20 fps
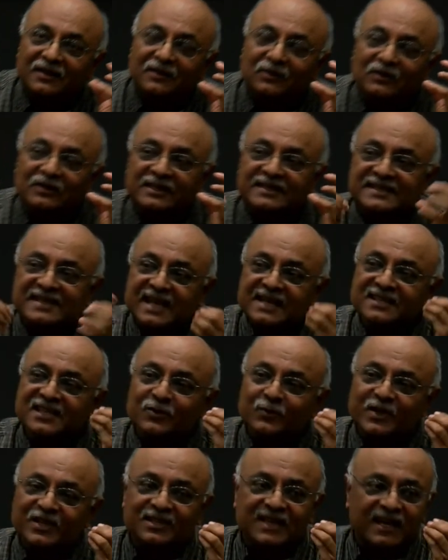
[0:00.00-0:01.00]
the, sense in
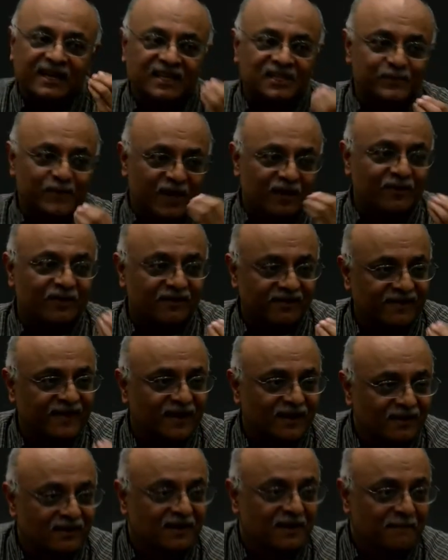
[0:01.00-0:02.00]
which that experiment
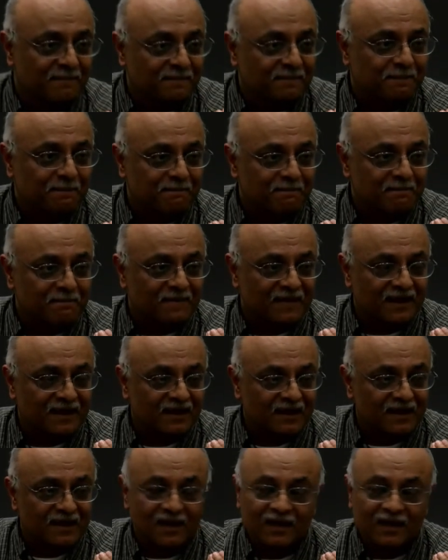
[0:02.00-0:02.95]
failed, okay?